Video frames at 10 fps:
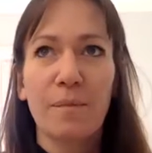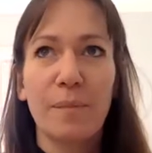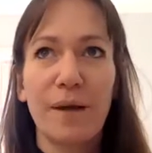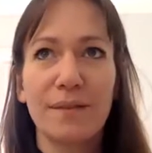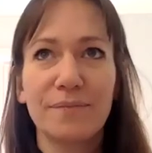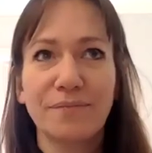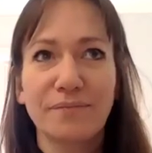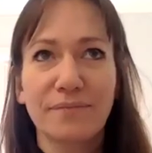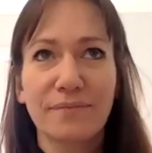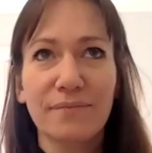But
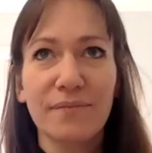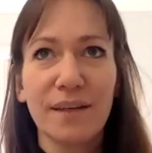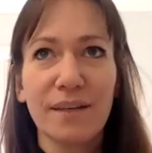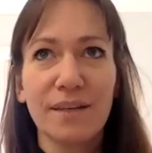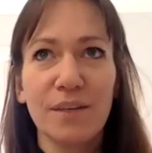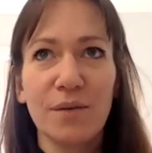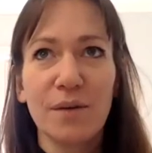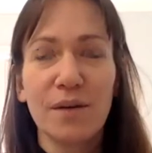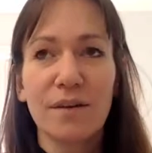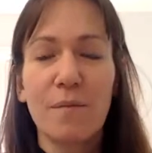you
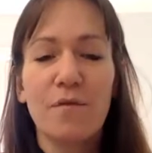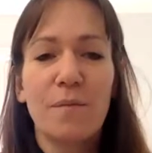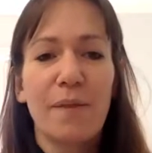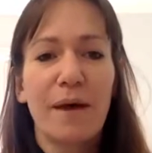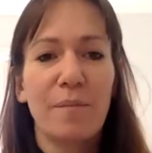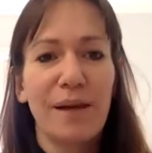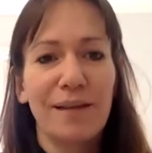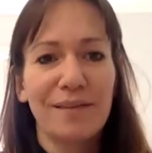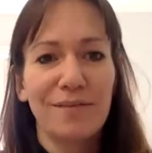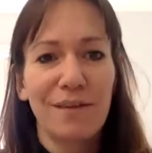can come from that
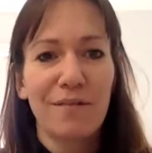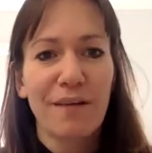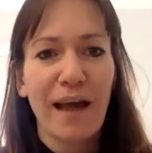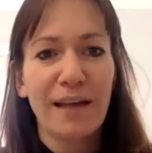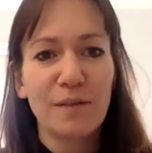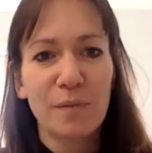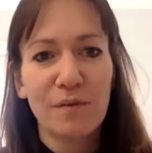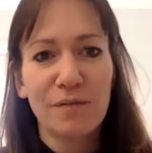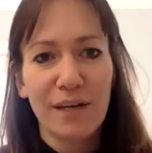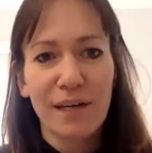place of love and
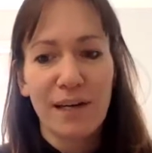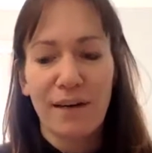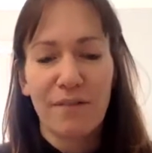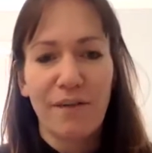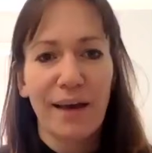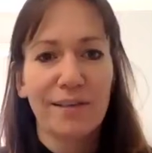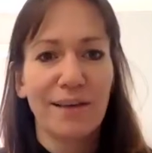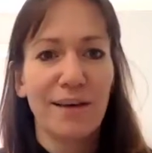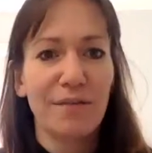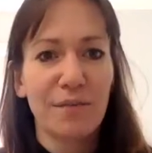be really
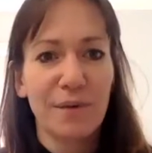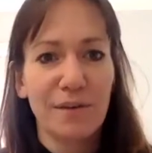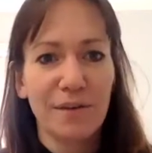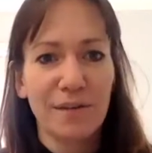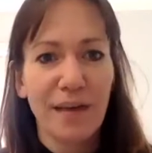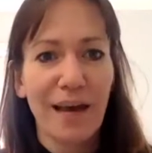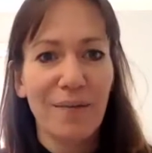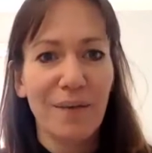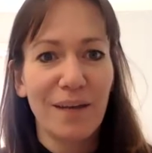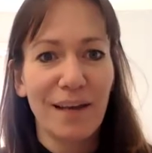effective with your
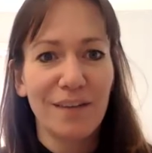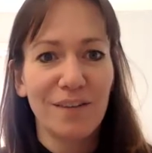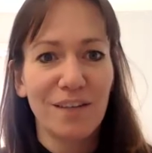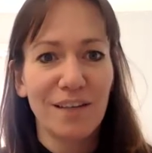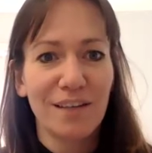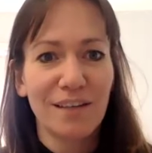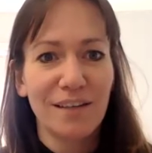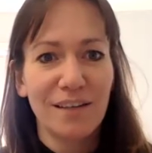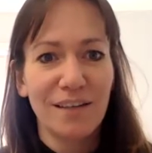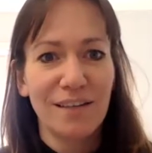time and energy
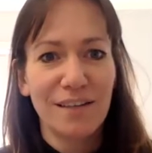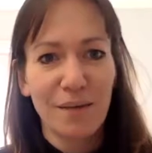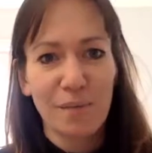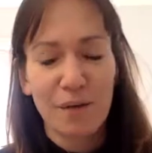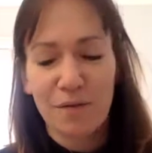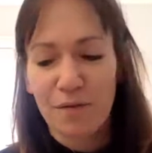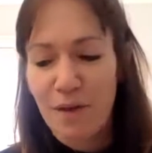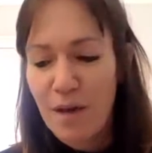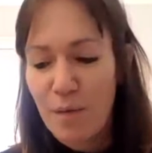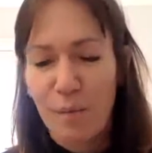in terms of
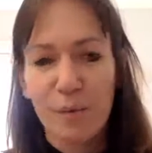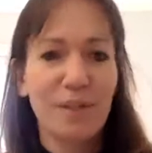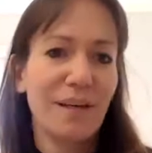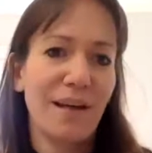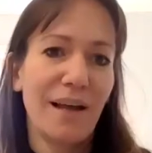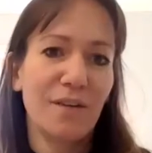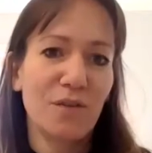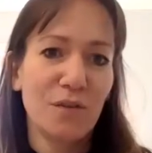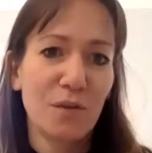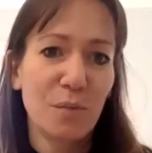building
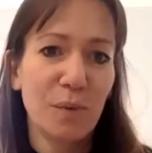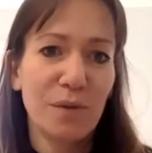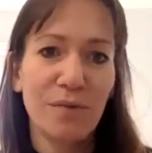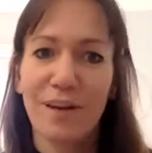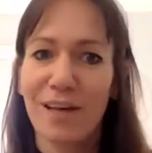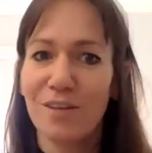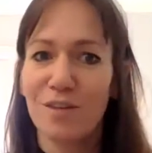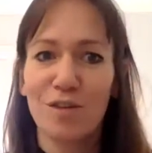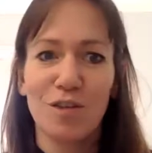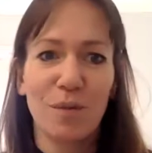connections, building
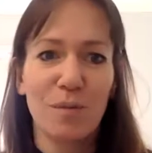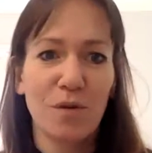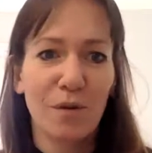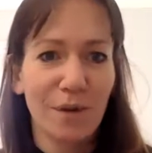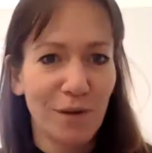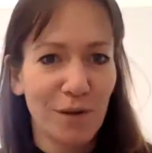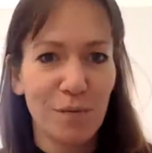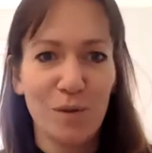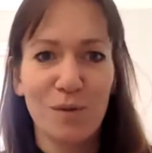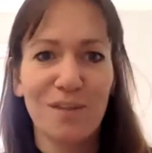relationships, growing your
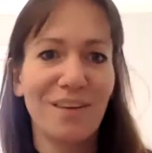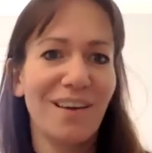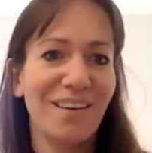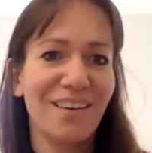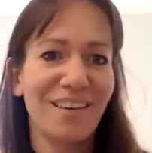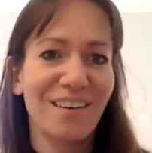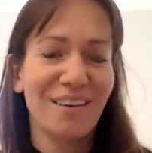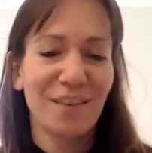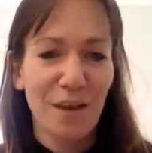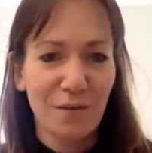community,
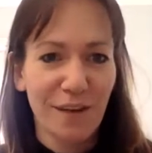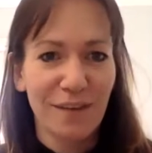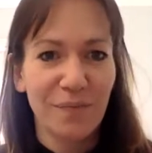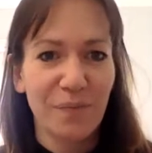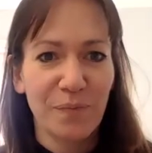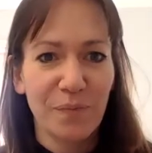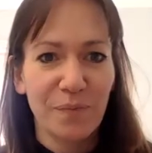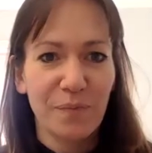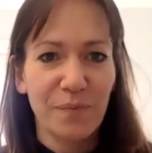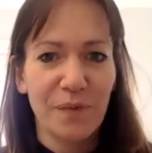serving
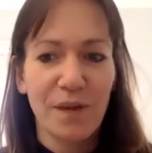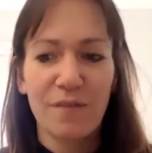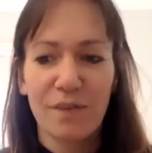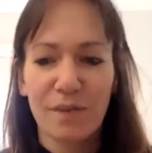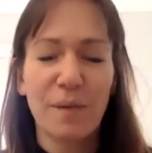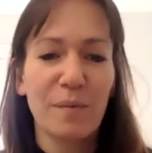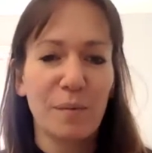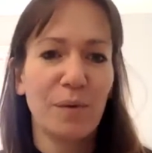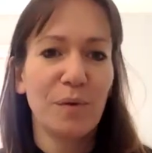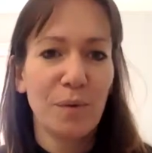the
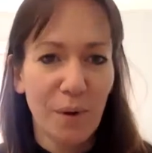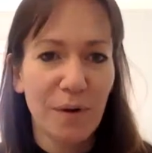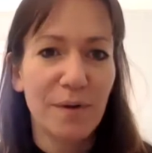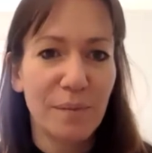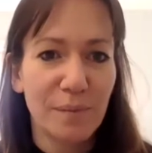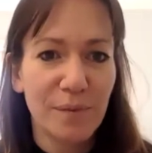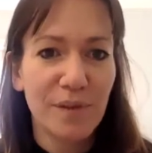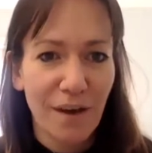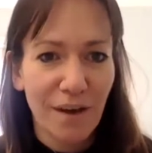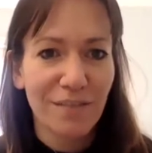people who you want to
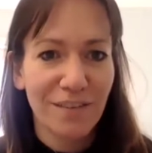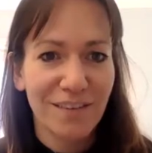serve.